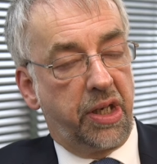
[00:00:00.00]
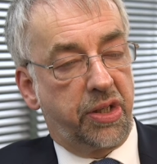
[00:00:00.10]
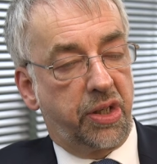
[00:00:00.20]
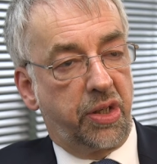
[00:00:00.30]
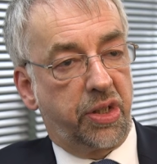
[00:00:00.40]
is
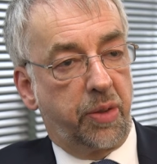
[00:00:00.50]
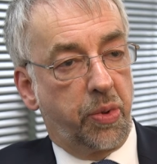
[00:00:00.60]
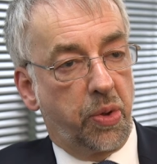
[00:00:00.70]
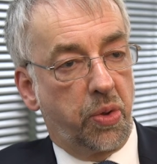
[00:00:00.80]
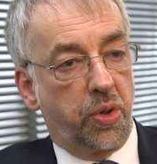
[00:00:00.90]
to
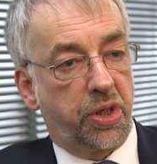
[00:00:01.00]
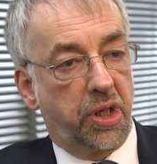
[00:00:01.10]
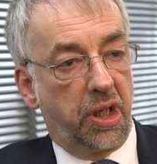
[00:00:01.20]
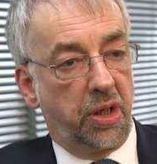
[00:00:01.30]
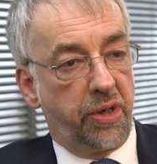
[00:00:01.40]
support
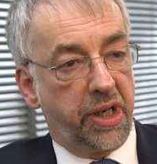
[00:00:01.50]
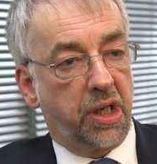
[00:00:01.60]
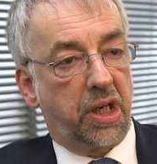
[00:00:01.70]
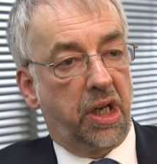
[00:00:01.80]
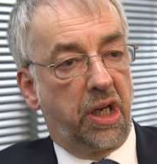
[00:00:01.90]

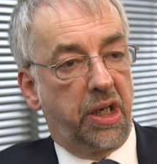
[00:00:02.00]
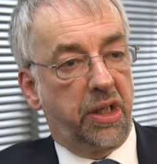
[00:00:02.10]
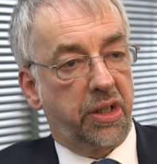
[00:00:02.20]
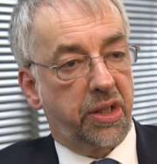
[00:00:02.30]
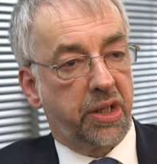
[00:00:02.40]
Lorega
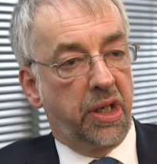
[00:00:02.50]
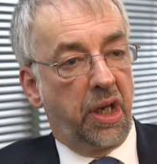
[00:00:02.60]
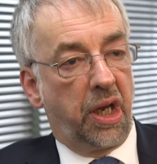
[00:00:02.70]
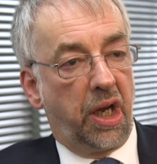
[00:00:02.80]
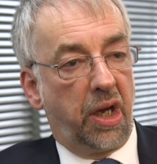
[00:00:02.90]
clients
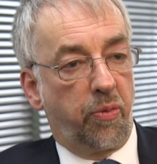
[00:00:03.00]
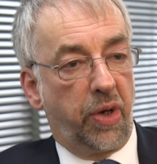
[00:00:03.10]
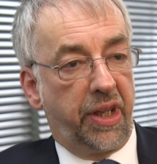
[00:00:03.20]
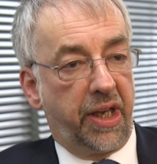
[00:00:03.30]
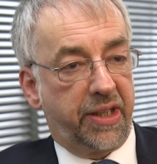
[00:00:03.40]
uh,
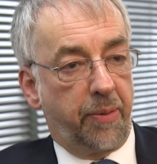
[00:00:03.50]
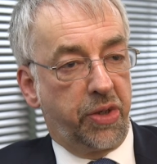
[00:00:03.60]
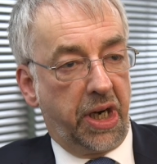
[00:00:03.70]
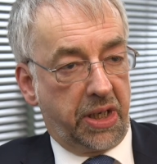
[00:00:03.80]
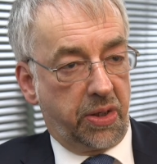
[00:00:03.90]
when they're
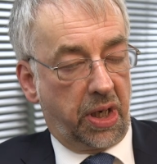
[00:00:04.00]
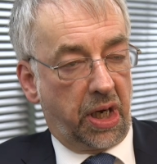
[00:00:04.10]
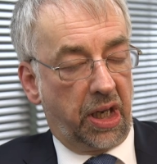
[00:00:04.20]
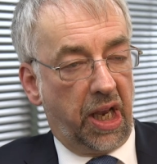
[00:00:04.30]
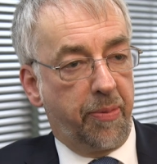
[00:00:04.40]
subject to a
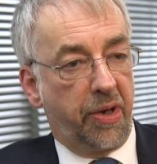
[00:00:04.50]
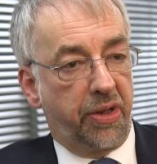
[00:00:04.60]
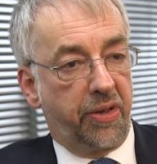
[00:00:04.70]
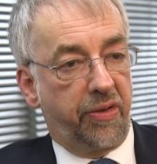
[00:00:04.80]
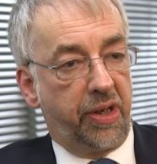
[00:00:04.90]
claim under
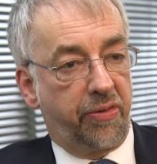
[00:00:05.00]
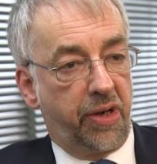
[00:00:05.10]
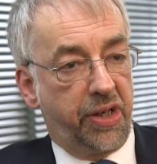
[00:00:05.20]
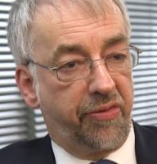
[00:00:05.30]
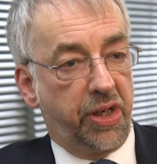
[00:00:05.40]
the Fee for
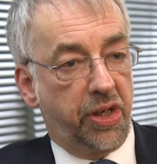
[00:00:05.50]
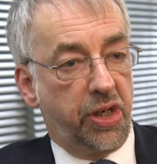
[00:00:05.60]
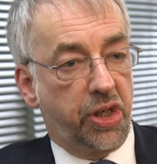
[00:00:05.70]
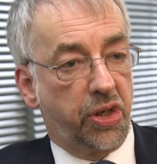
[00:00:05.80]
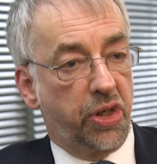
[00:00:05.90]
Intervention
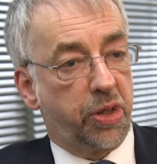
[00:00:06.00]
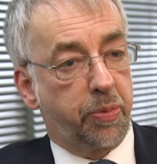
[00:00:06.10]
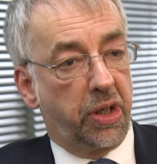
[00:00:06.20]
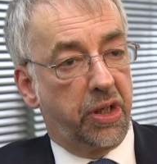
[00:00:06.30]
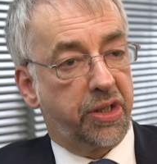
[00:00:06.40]
insurance
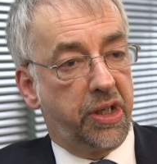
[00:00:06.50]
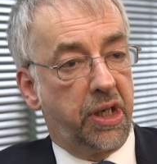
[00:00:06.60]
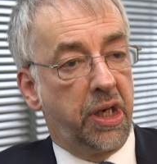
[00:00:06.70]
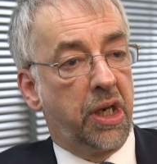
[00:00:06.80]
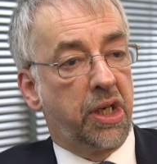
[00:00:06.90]
policy,
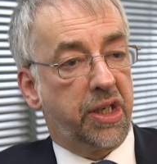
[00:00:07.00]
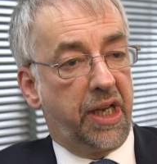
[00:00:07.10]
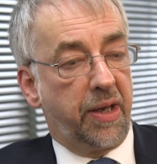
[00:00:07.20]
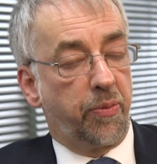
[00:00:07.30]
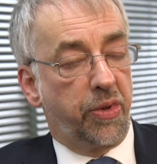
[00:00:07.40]
to
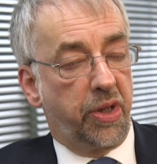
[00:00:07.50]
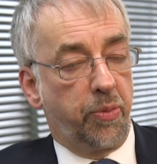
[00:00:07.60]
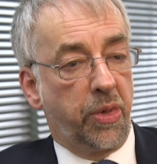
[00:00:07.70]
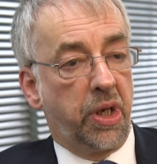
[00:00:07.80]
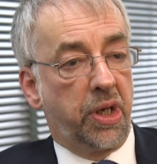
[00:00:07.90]
help
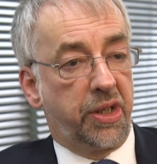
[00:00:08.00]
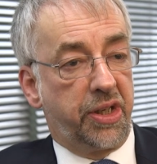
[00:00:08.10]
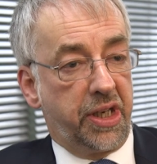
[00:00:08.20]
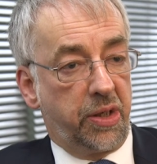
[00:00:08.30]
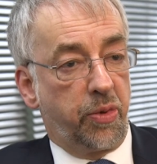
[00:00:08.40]
them
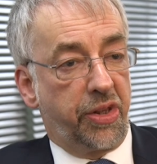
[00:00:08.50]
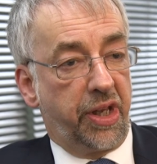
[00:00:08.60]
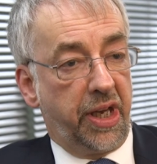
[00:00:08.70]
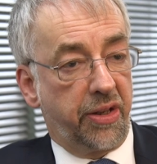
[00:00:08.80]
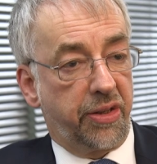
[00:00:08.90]
deal with the
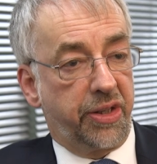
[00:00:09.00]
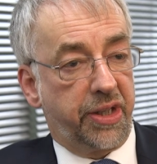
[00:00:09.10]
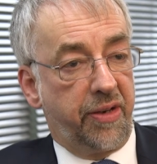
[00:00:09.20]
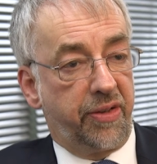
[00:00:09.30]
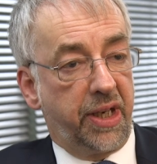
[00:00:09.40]
Health and
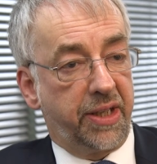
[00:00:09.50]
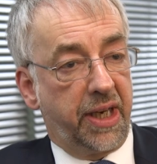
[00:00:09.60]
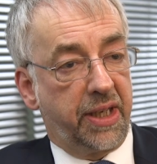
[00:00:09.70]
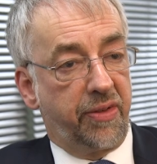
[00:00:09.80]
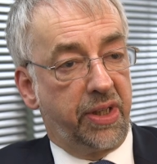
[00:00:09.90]
Safety
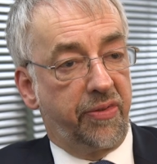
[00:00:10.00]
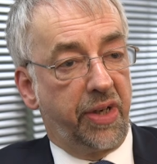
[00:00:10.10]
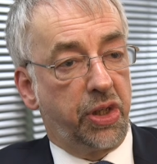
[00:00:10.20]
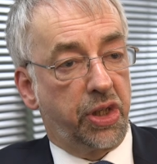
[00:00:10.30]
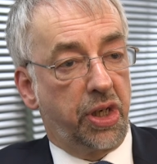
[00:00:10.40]
Executive
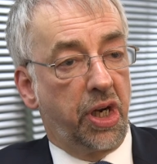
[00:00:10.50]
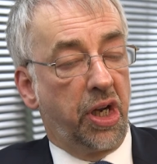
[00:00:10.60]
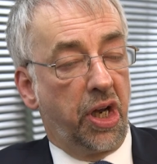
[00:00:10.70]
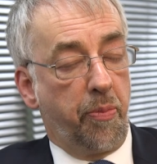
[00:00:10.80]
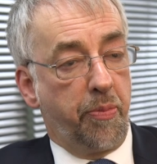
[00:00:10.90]
intervention
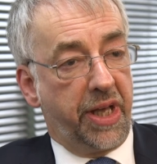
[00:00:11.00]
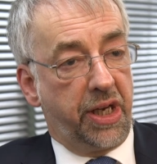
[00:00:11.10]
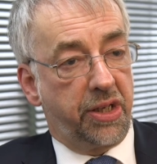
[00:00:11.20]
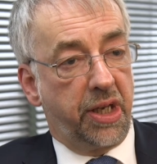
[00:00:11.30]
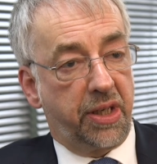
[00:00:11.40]
and
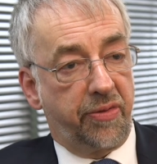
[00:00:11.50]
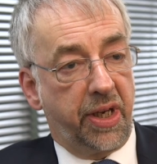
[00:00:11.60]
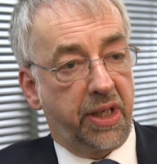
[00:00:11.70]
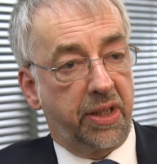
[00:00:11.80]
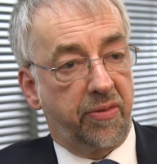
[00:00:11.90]
manage that
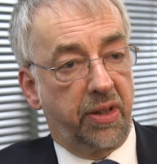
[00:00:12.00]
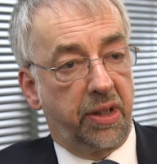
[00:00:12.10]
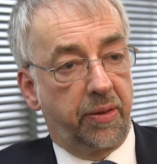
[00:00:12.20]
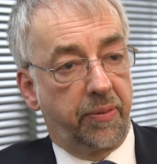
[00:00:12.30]
effectively.